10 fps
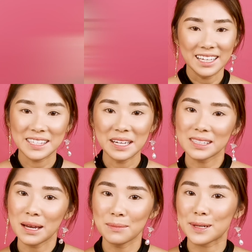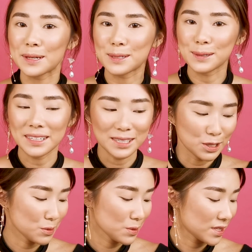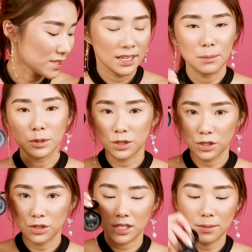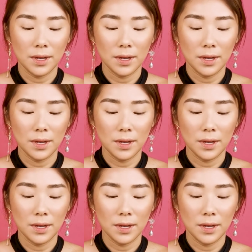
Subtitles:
And it's now time to contour the nose. I'm also using